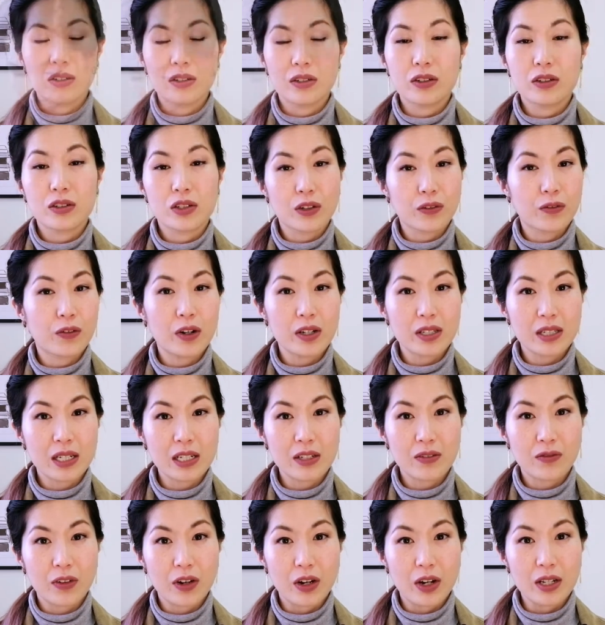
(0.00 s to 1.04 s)
So first
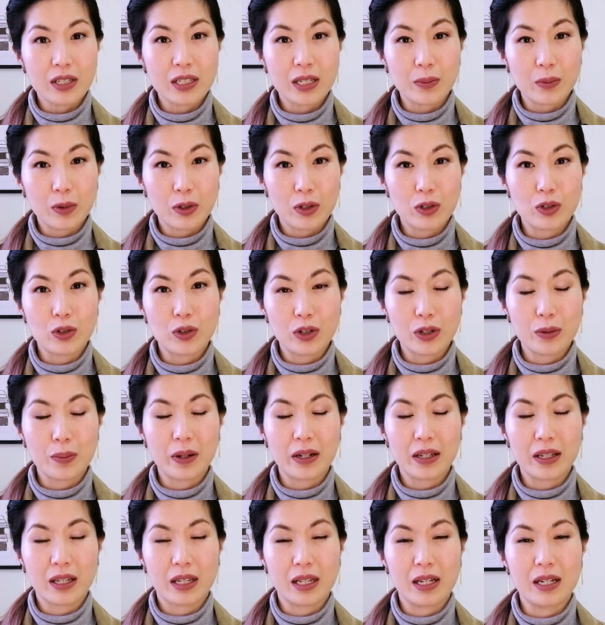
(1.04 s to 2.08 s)
things first, I'm going to talk
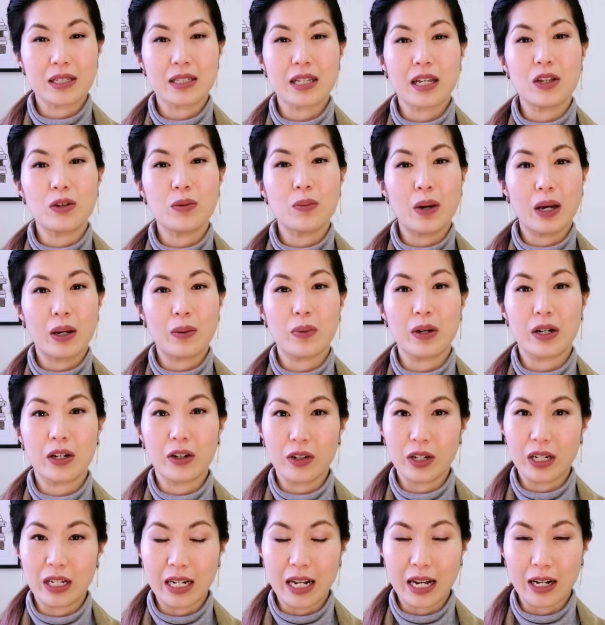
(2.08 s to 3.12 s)
about things that you may bring
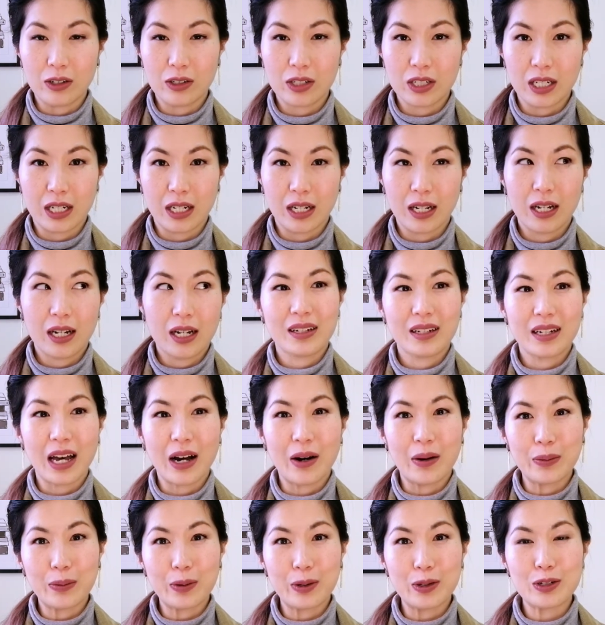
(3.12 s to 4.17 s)
on an outing. Now
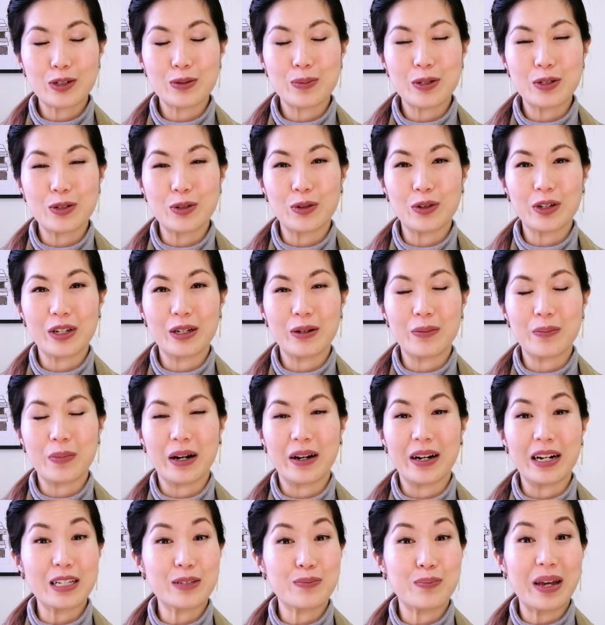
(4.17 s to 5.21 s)
I'm going to be talking
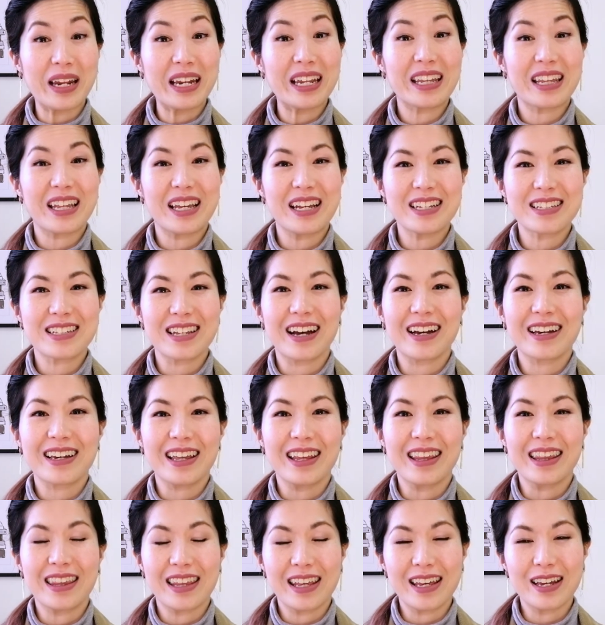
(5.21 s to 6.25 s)
about as many things I
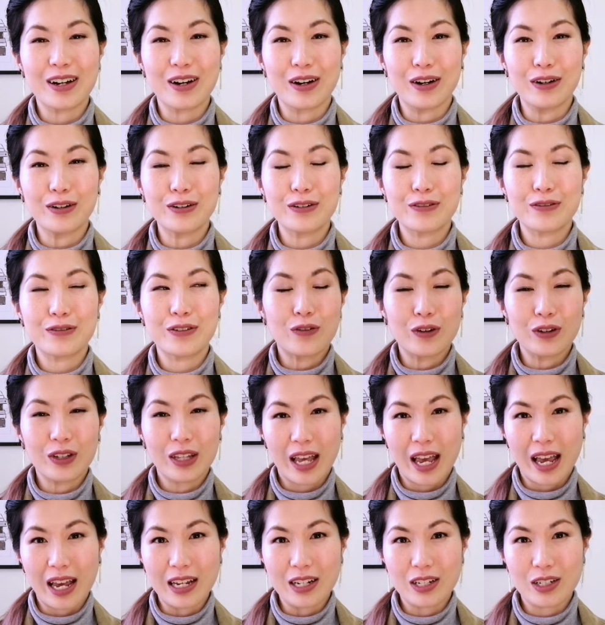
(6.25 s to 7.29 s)
can think of for the
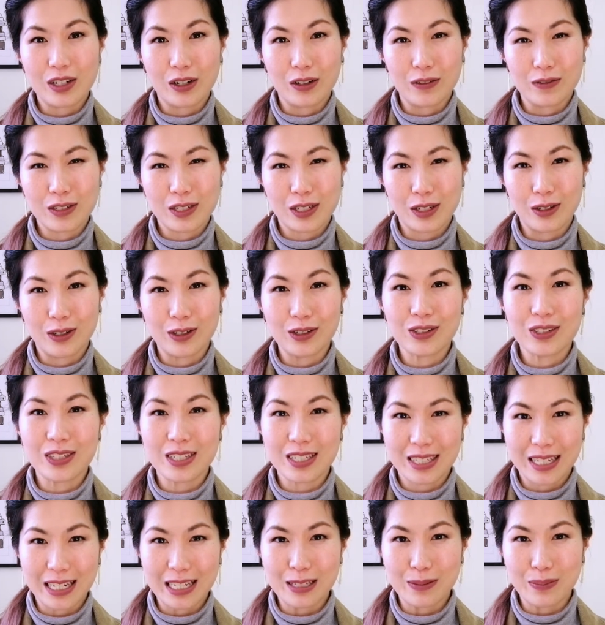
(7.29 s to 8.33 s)
age of 0 to
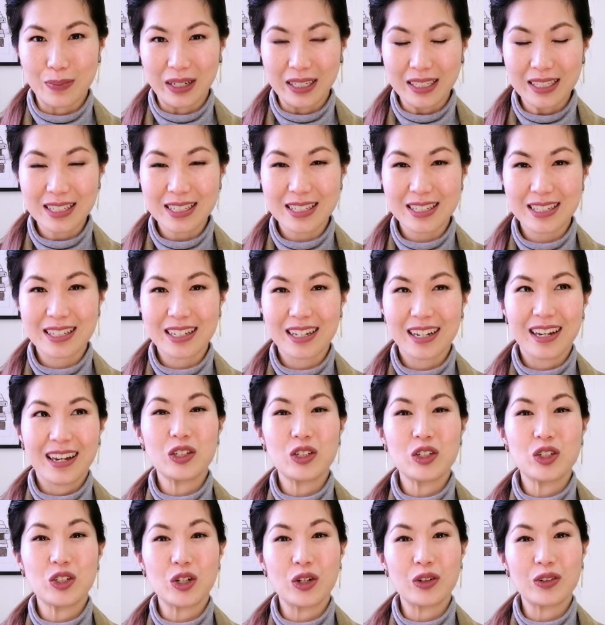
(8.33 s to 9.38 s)
6 months.
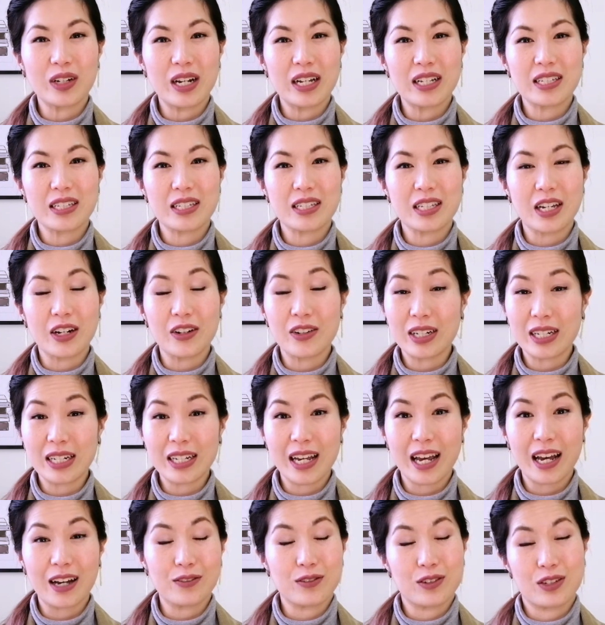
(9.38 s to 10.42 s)
You don't necessarily
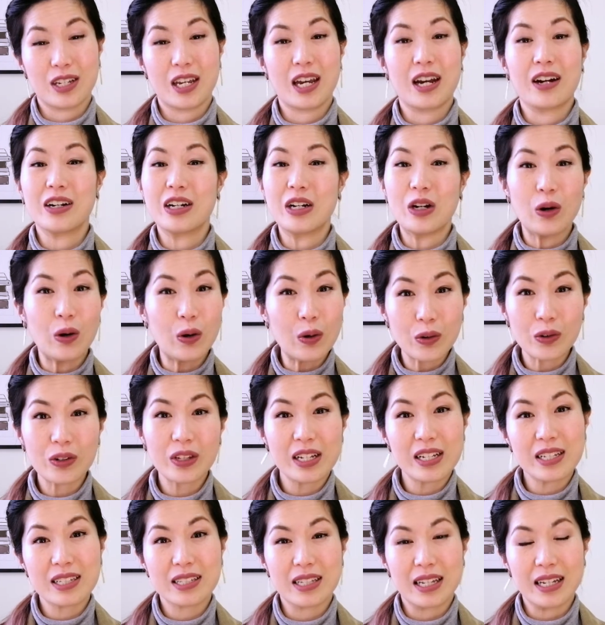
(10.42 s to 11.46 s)
have to carry all
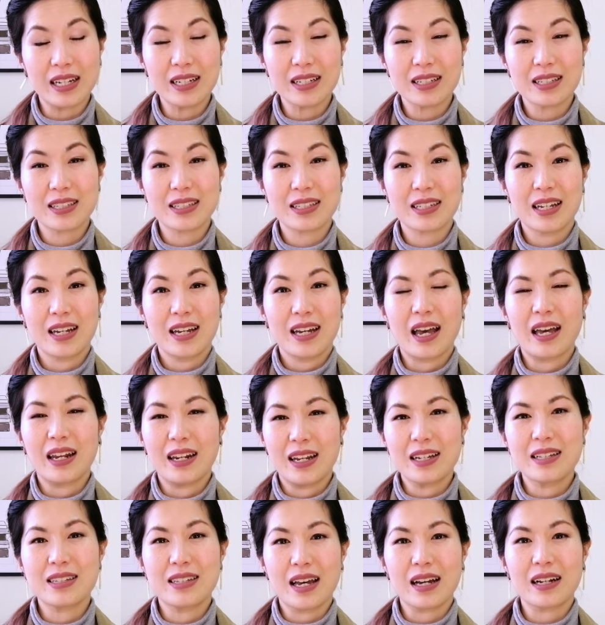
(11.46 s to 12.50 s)
these things, and
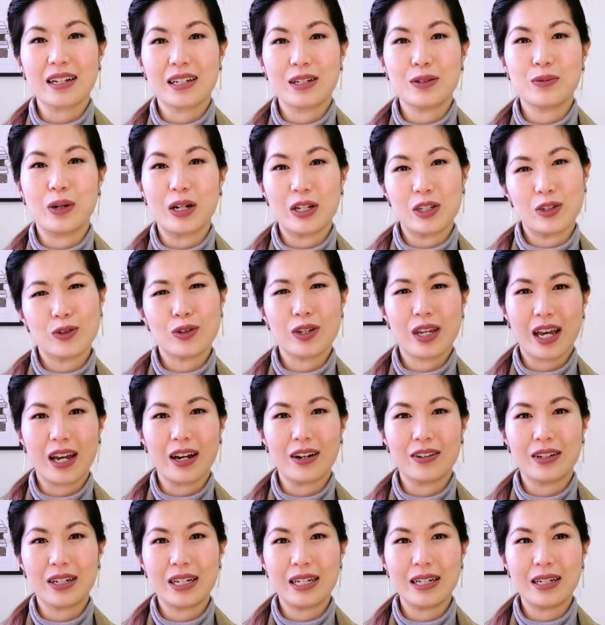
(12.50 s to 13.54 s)
exactly what you
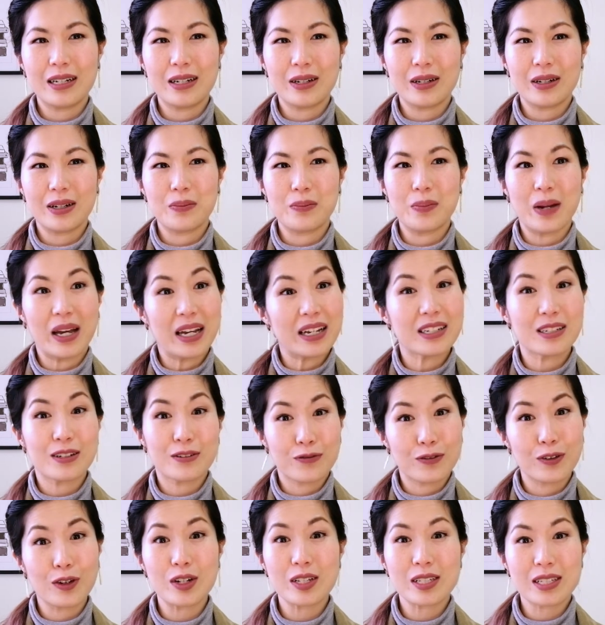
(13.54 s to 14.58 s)
carry may
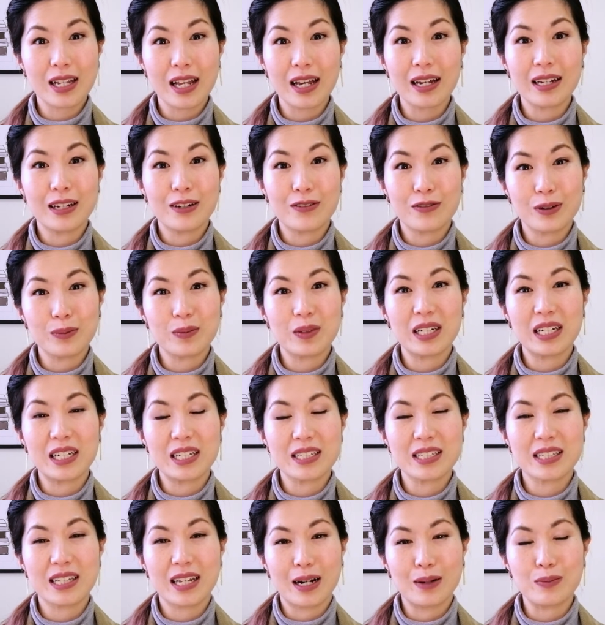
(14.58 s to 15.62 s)
differ slightly from the
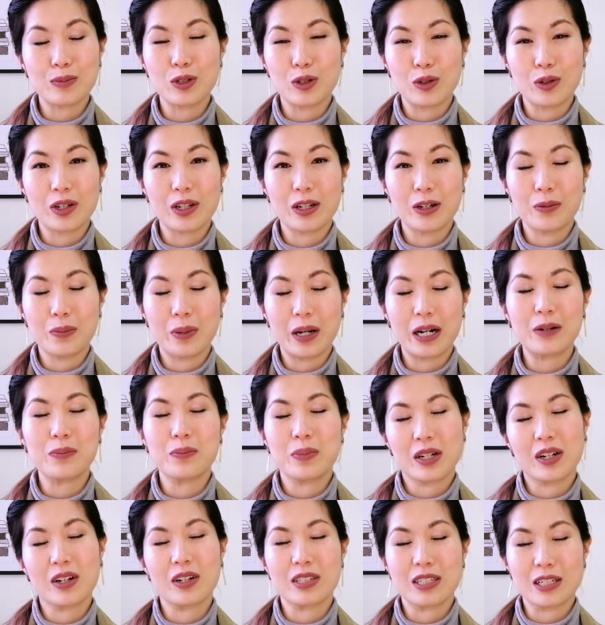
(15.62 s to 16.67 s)
list that I'm talking about
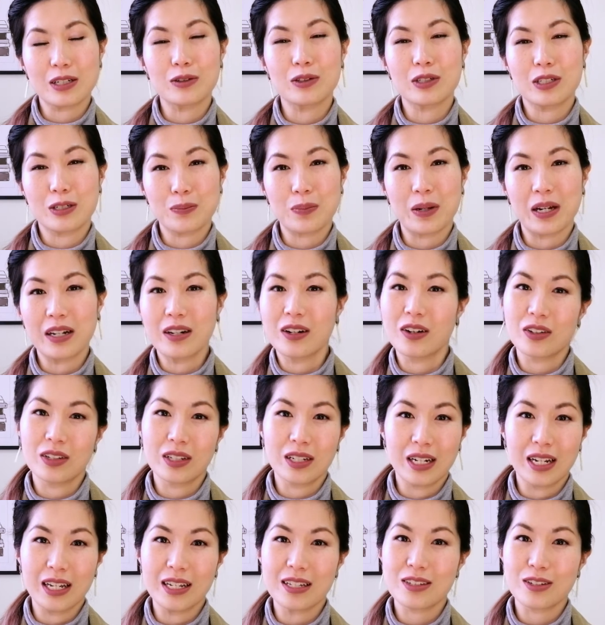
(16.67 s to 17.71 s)
because it will depend on the
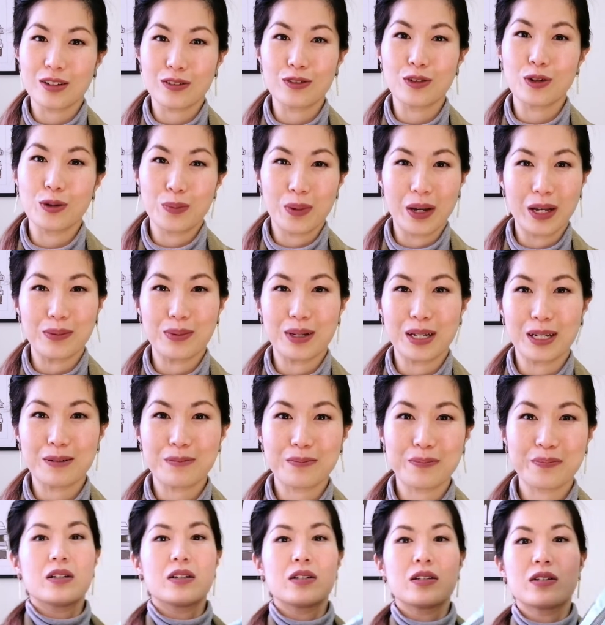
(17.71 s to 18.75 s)
needs of your baby.
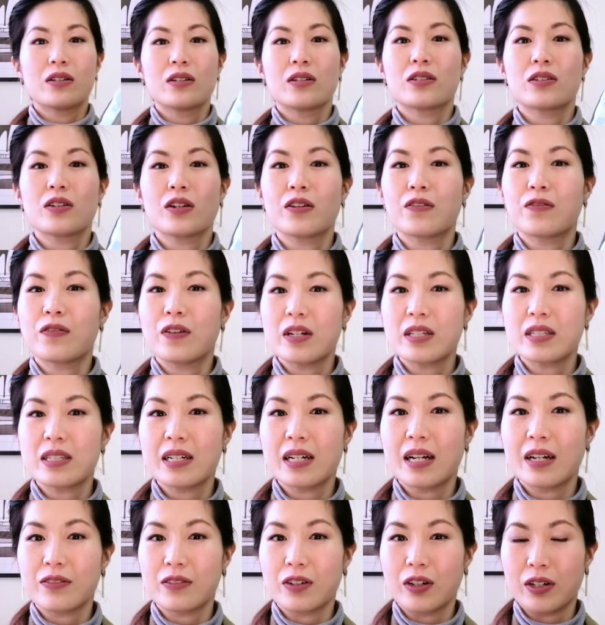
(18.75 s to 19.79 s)
So the first thing
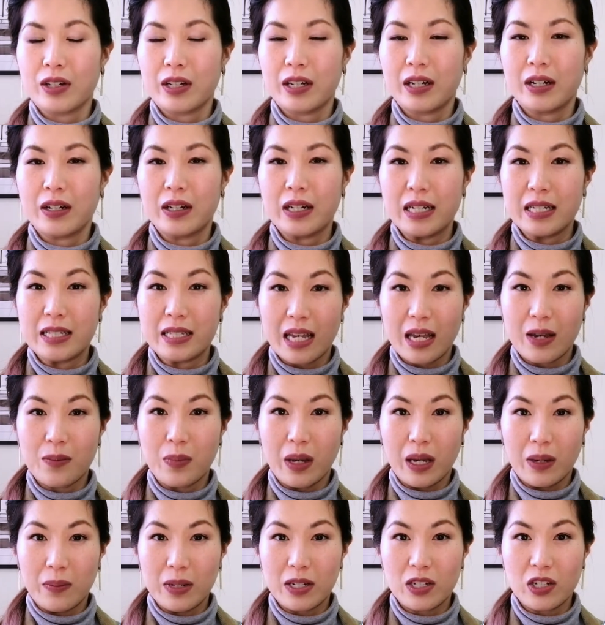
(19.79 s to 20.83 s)
I've got here is a
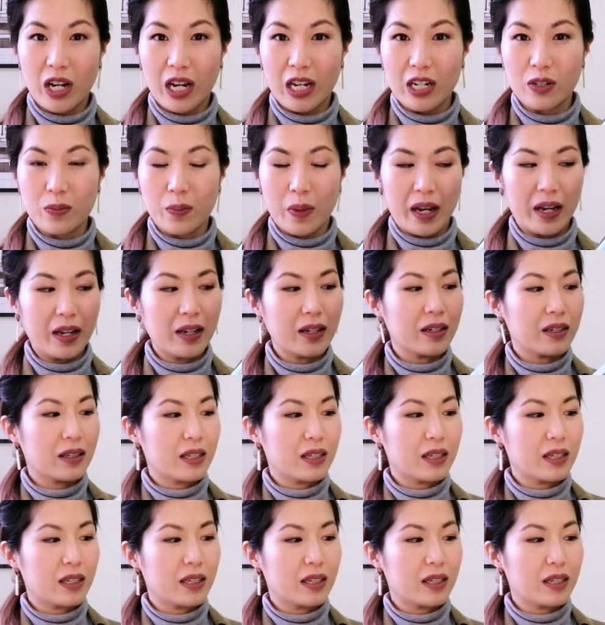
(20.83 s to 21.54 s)
baby change mat.